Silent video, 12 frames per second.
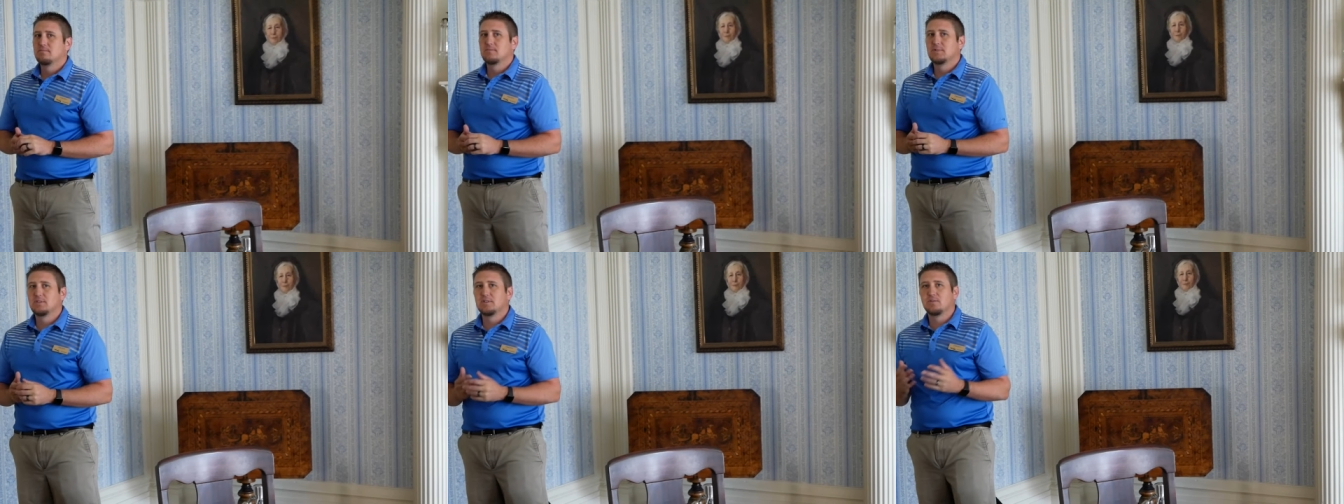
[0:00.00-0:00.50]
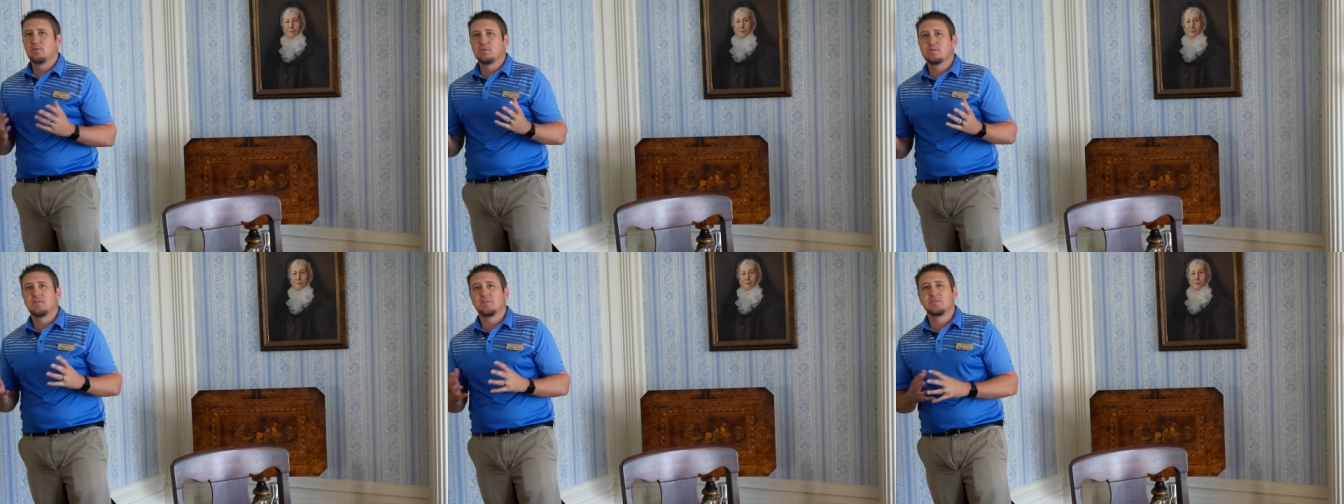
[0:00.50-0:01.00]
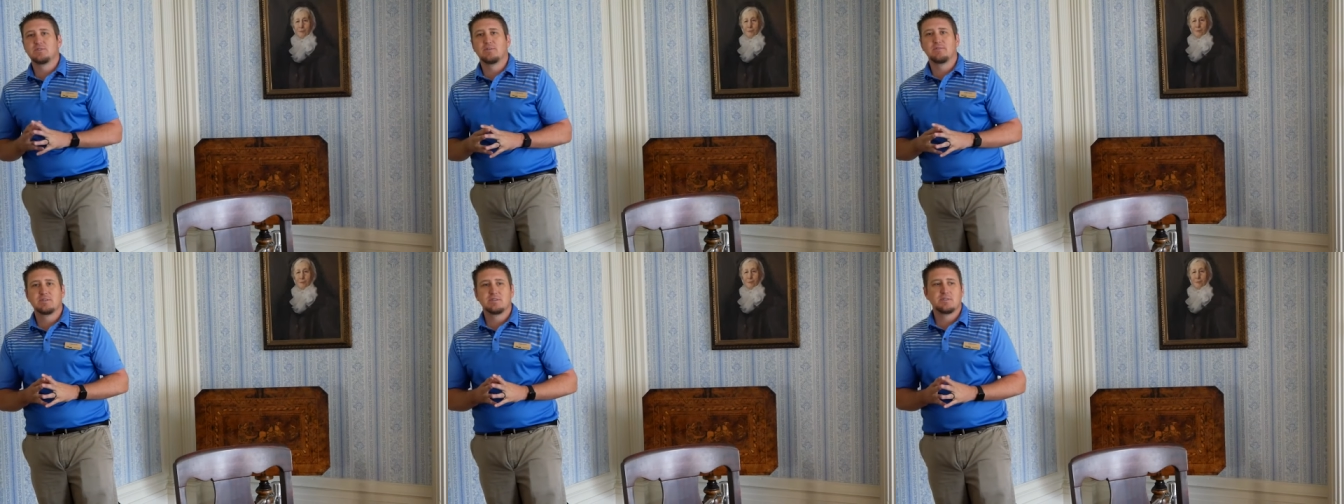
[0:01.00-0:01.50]
Theodore Roosevelt's
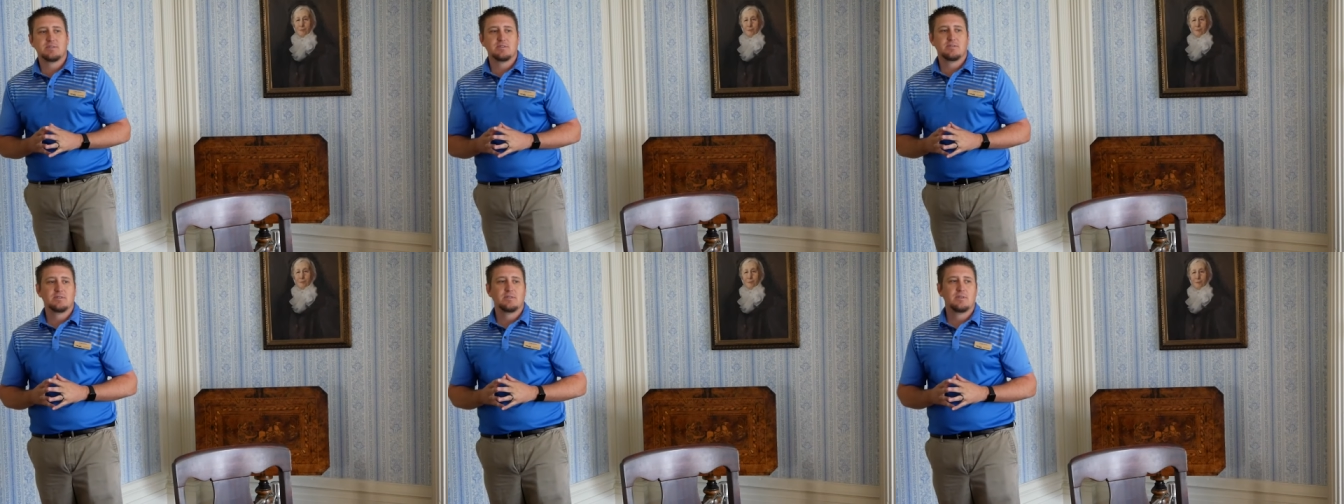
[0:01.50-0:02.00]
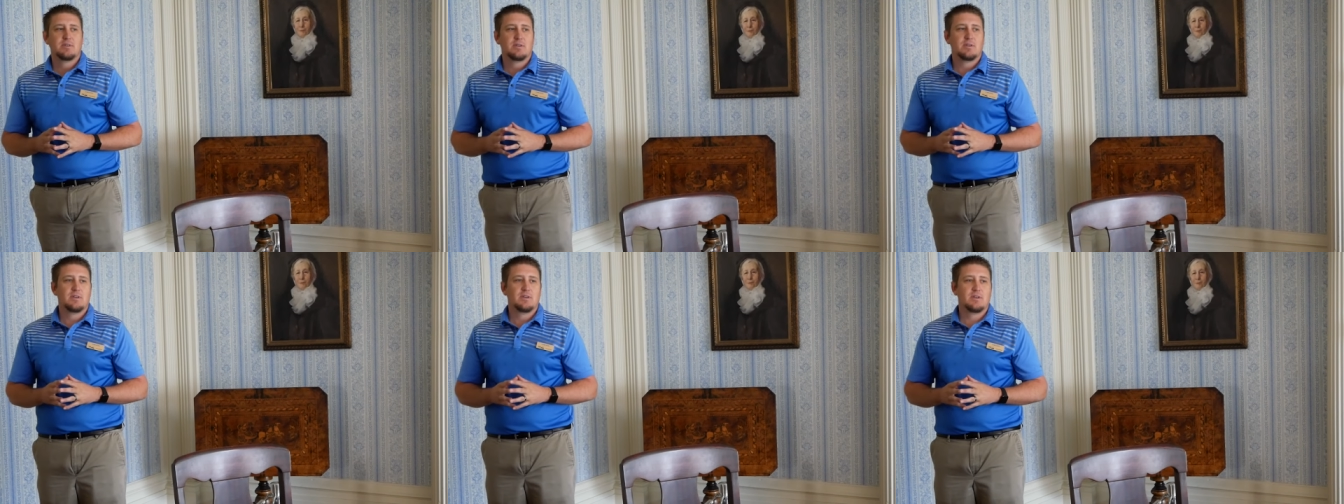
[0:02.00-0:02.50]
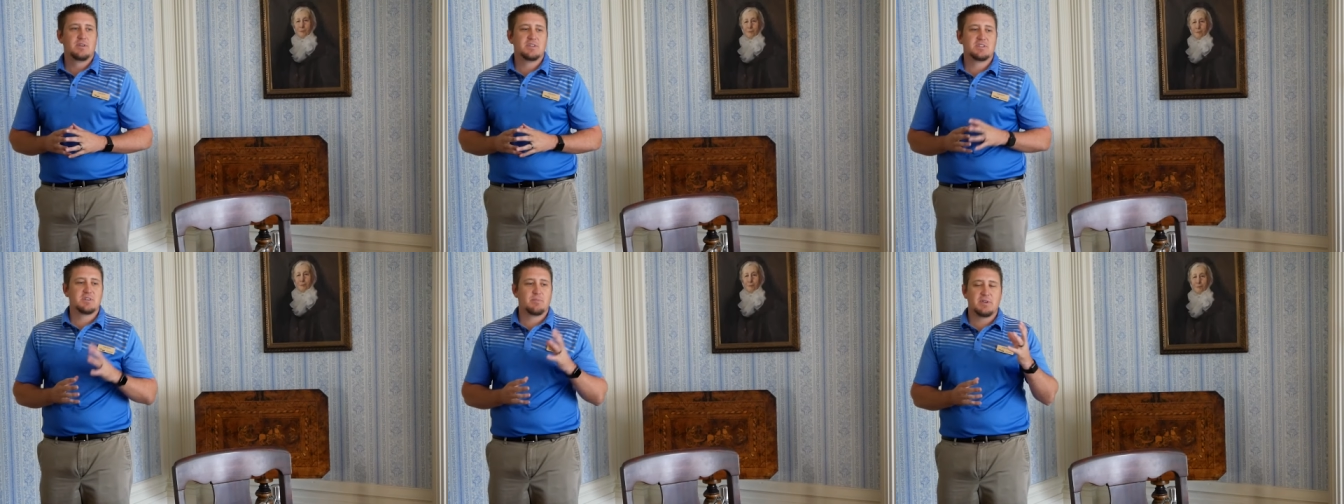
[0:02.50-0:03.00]
nervous.
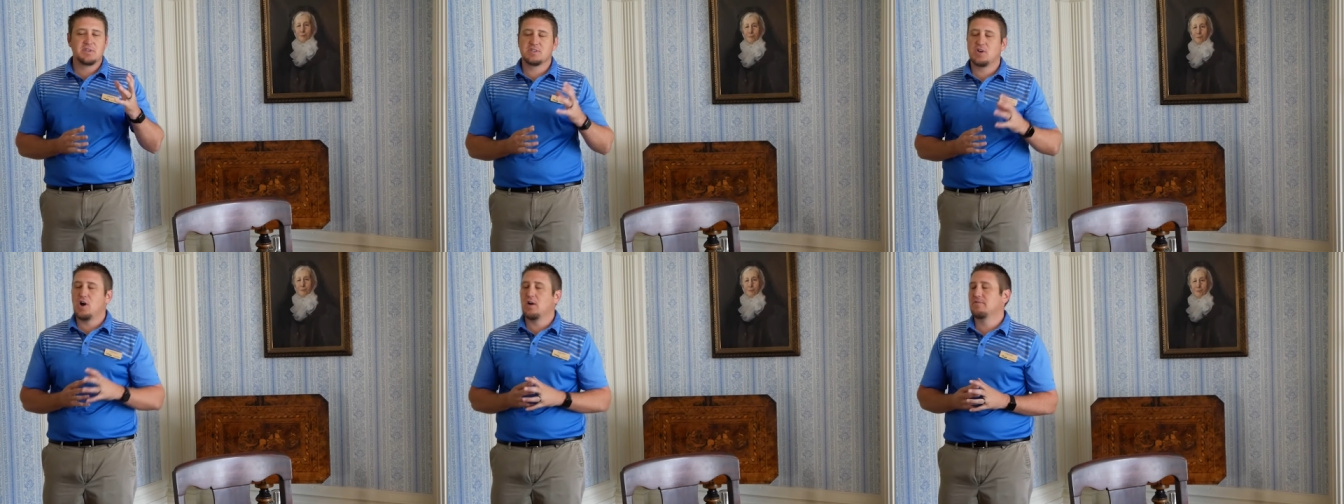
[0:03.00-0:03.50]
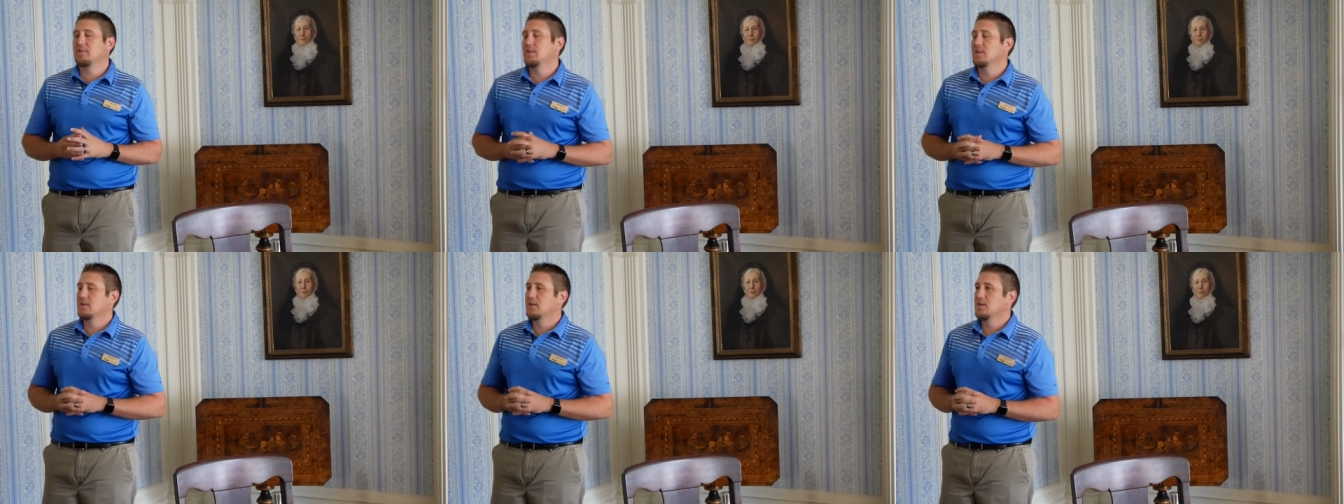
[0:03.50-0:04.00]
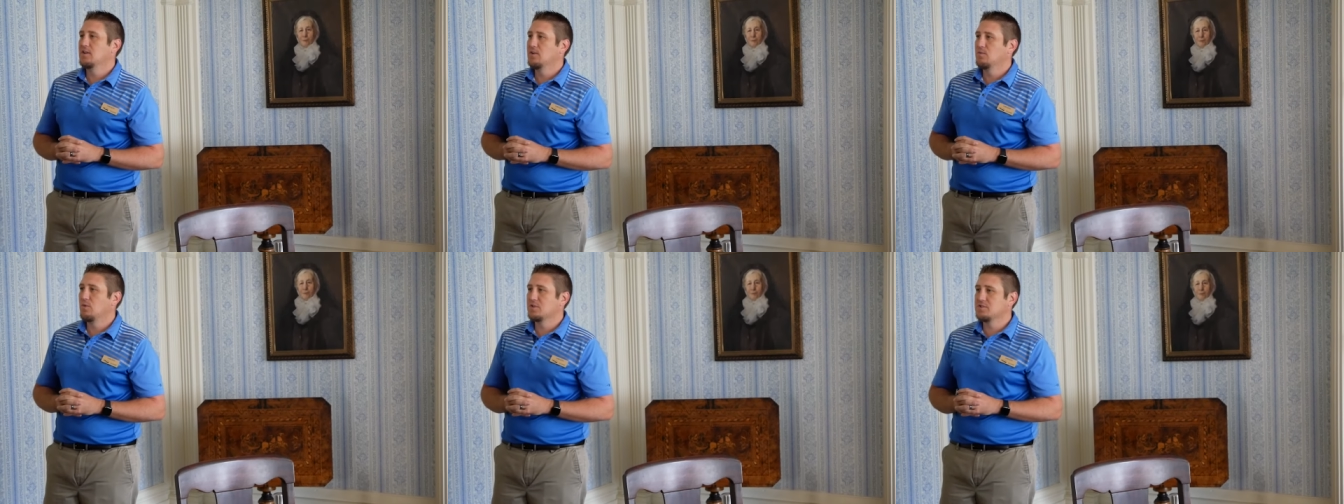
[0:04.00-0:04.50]
sipping his coffee,
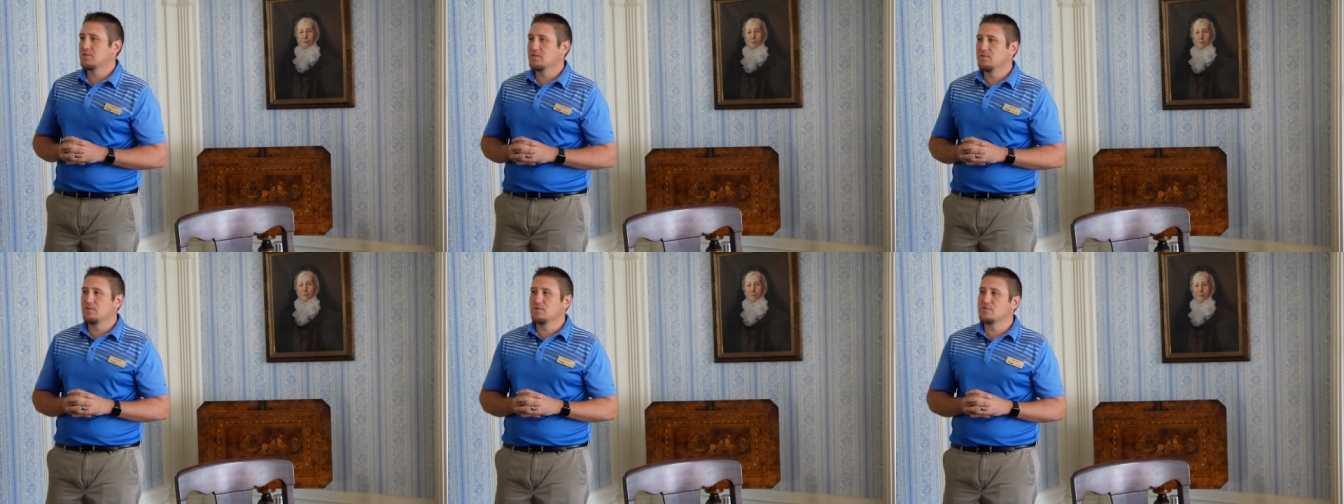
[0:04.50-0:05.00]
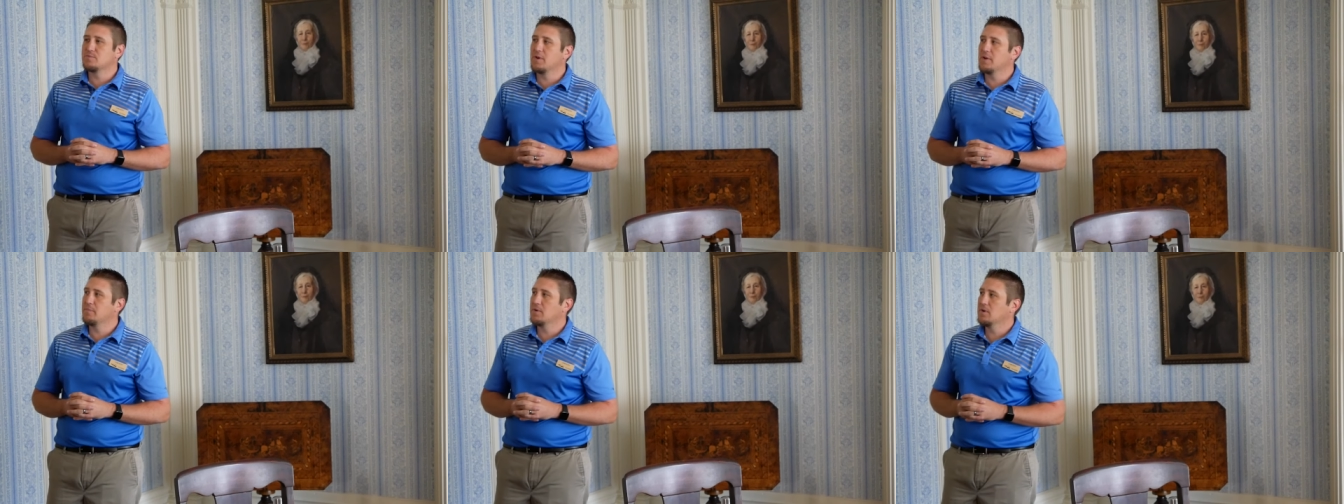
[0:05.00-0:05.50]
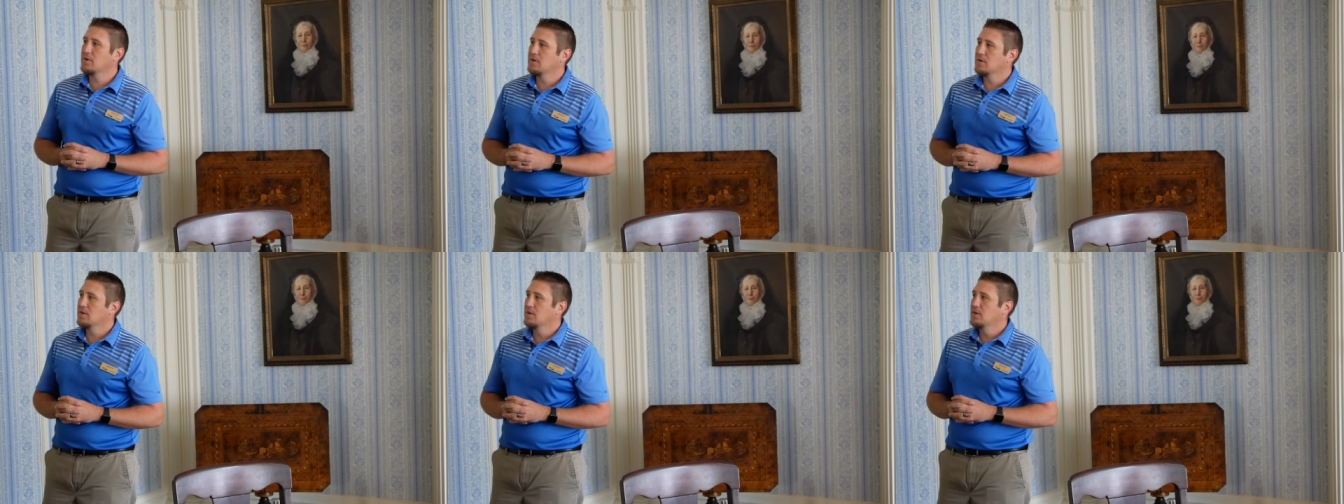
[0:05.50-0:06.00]
rustling through the newspaper,
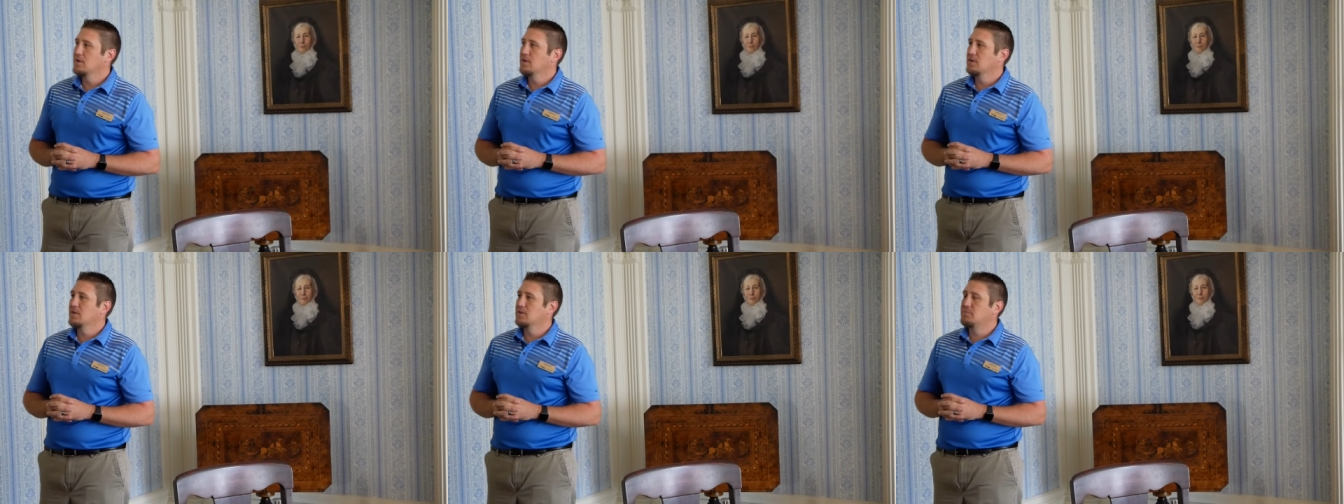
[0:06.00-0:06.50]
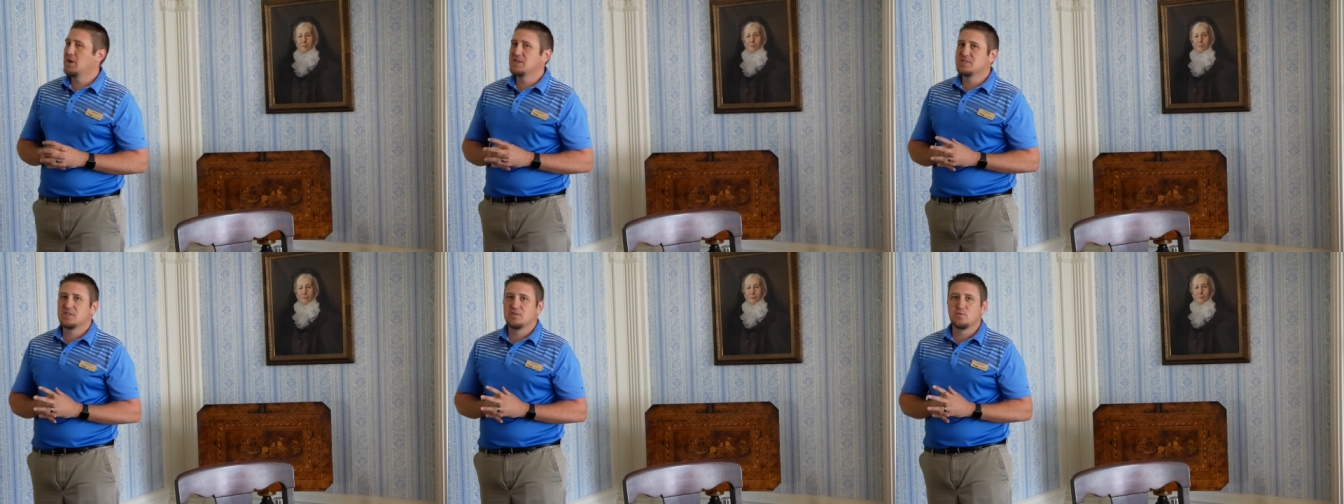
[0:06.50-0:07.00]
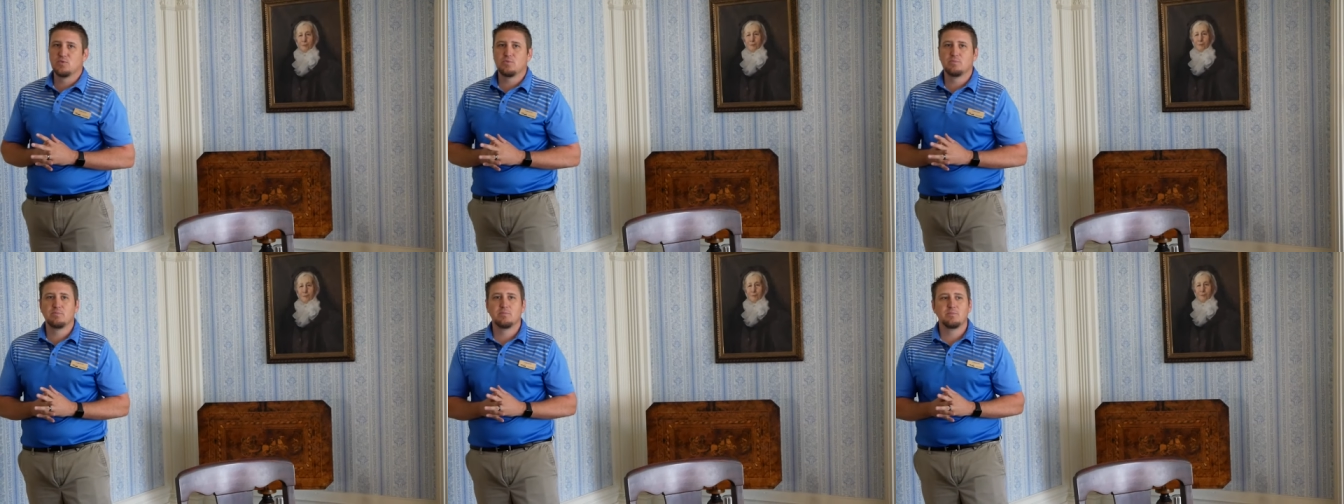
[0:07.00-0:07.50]
facing the
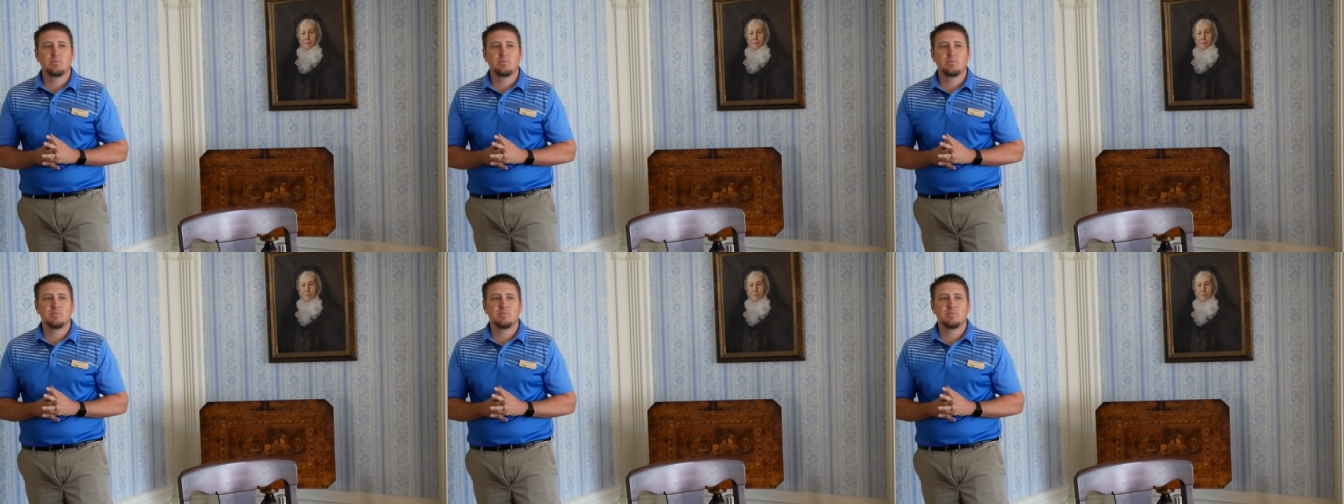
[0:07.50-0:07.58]
room.